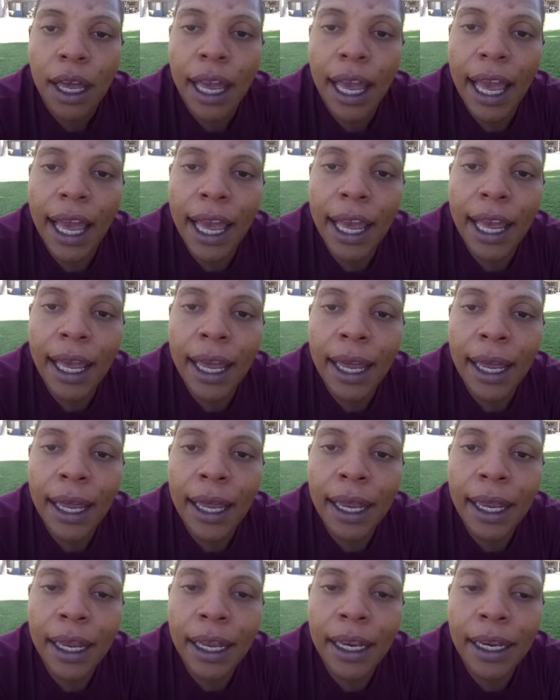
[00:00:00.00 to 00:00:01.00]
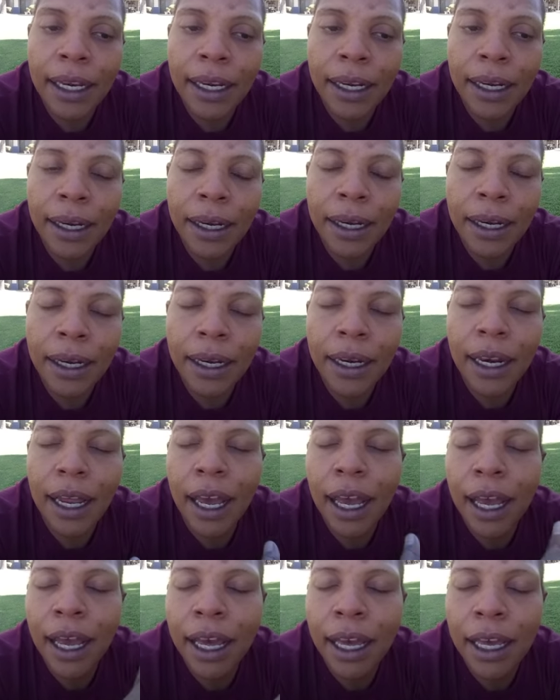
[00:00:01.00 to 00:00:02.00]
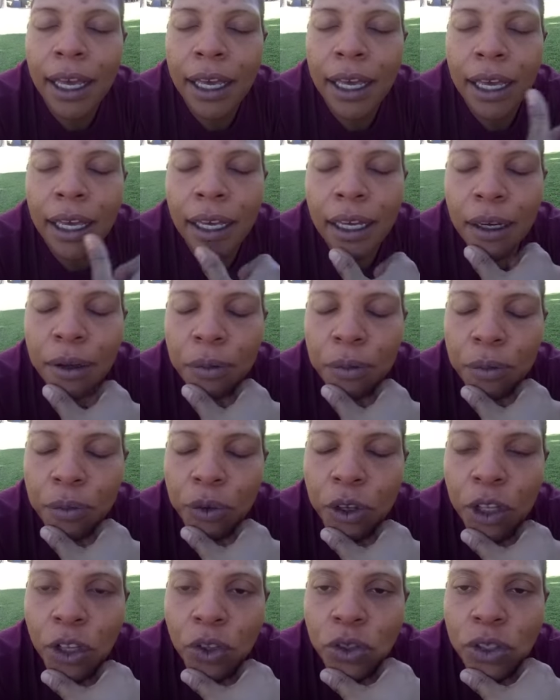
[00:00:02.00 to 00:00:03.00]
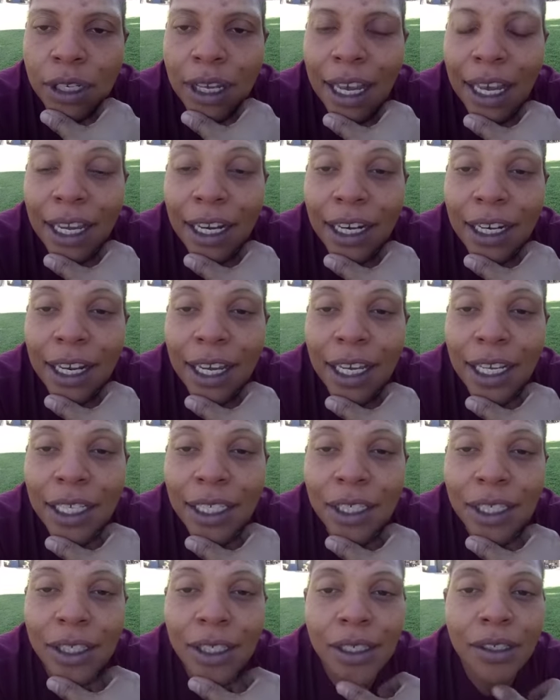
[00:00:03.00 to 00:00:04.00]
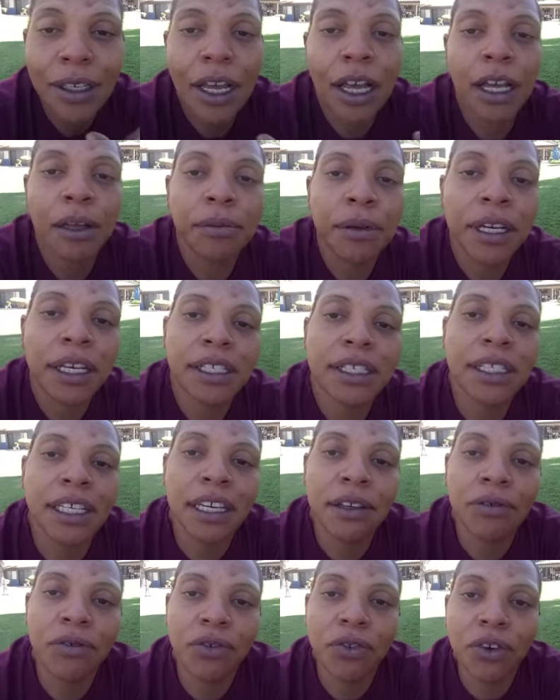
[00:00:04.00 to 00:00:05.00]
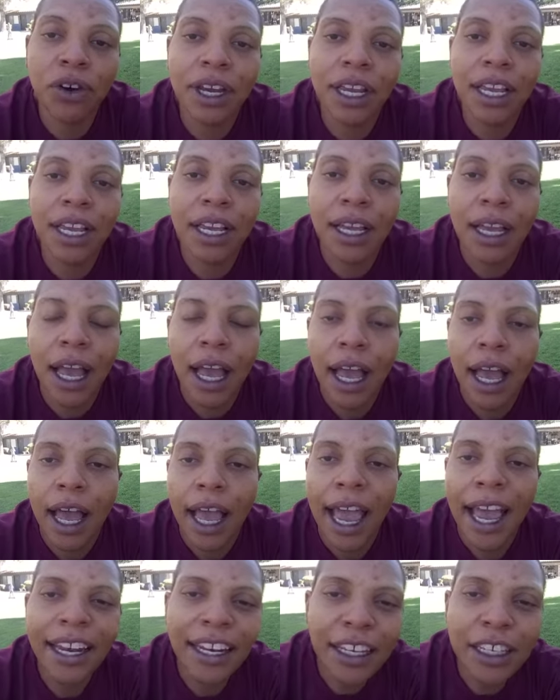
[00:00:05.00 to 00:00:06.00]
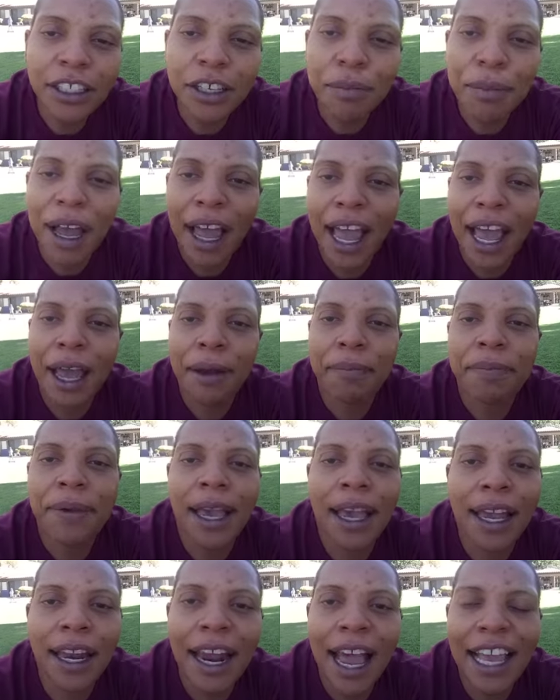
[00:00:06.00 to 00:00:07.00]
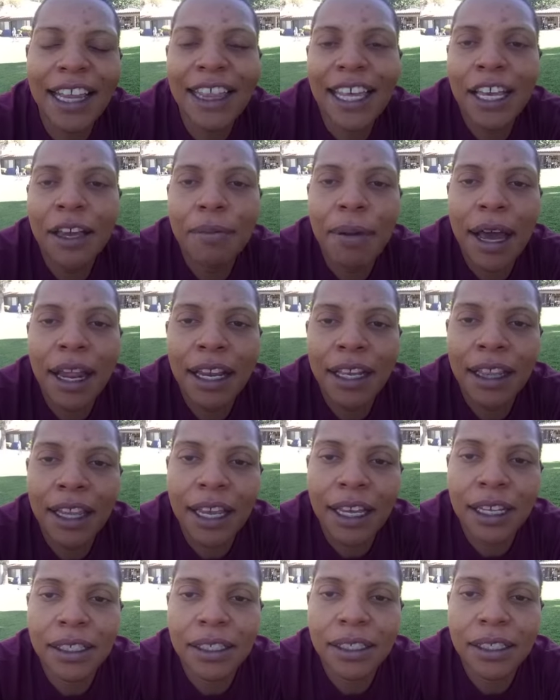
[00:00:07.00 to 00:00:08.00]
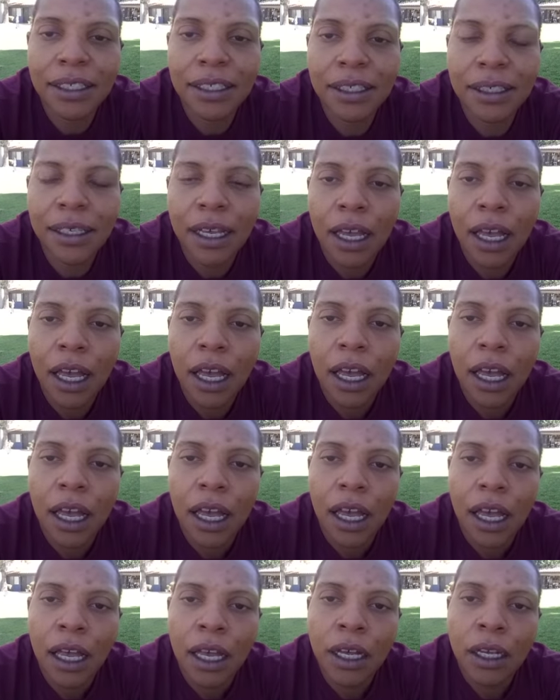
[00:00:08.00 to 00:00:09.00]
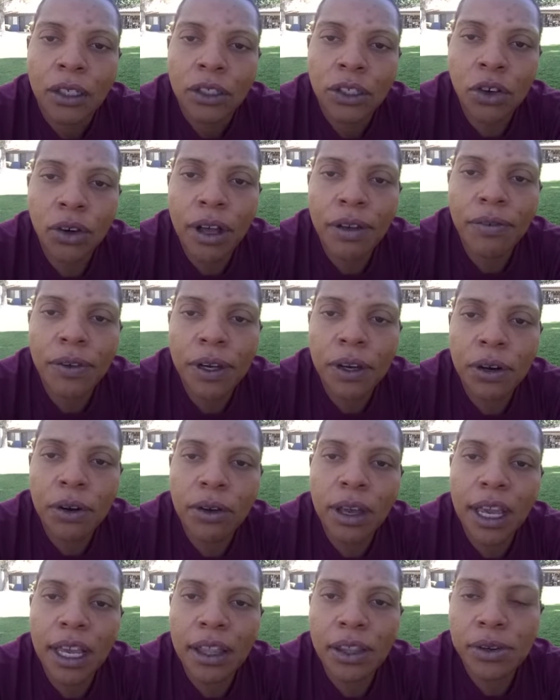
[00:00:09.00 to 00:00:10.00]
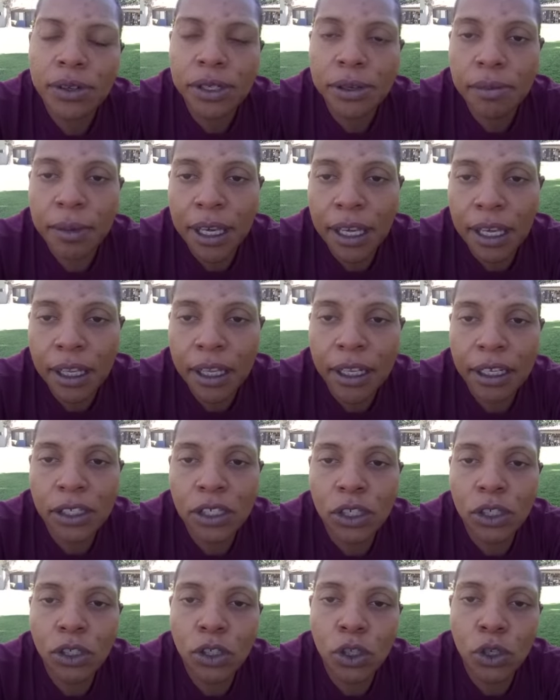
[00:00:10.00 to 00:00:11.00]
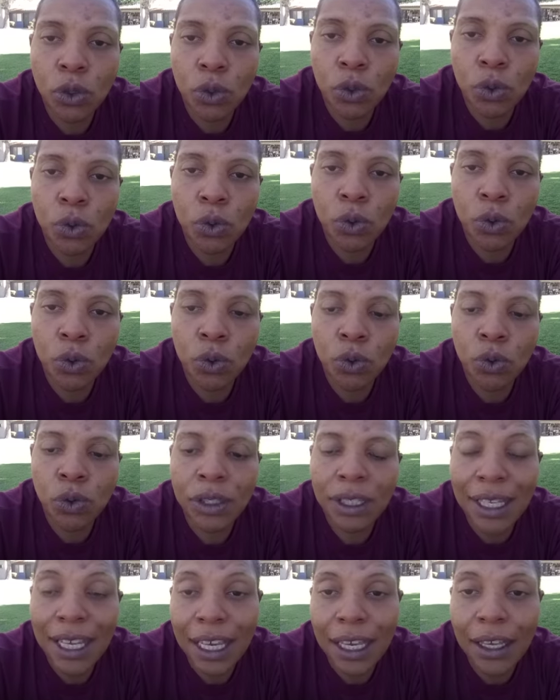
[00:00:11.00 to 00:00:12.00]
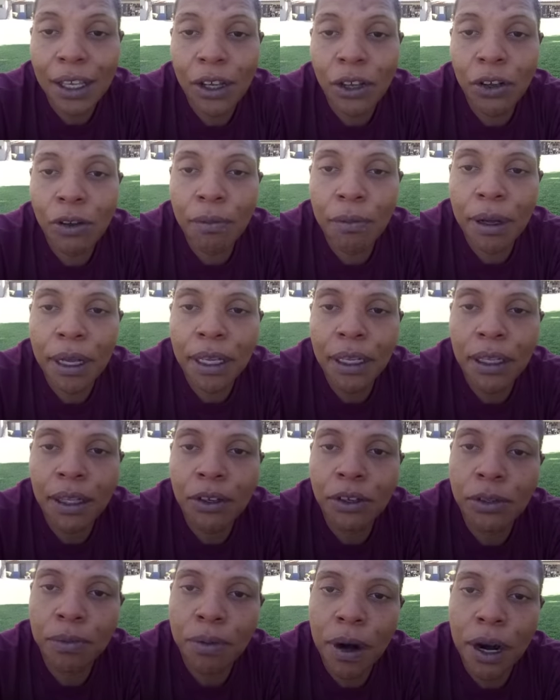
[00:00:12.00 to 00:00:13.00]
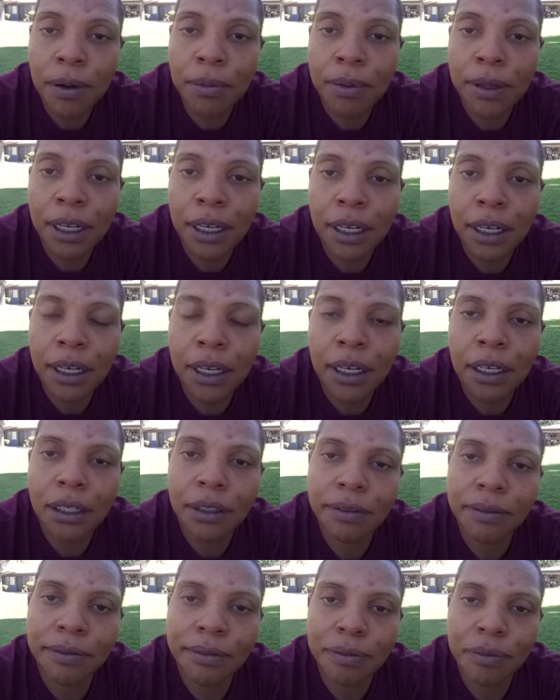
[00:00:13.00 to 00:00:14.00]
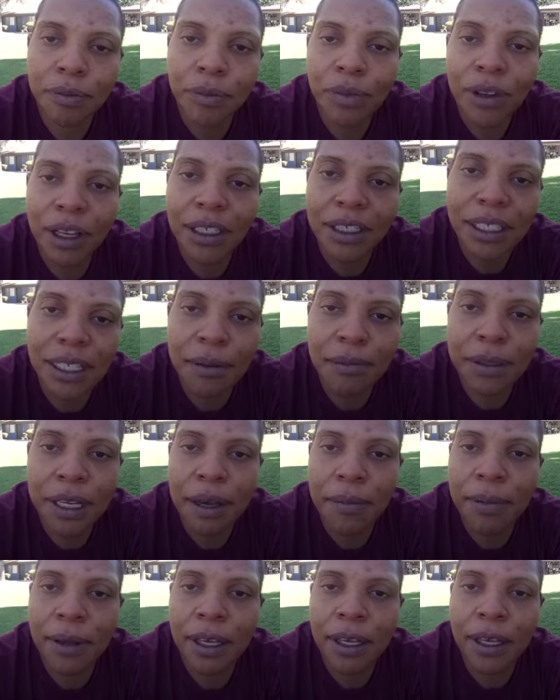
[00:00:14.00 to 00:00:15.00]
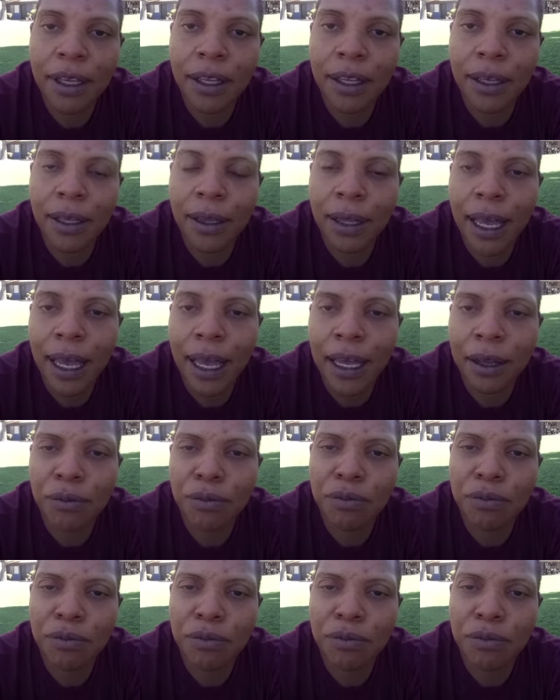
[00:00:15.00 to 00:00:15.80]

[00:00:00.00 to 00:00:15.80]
And I am close to 80 days nicotine free. I hadn't looked on my app yet. I think about it less. So I figured, okay, there's some healing to do still, but there's probably some type of healing that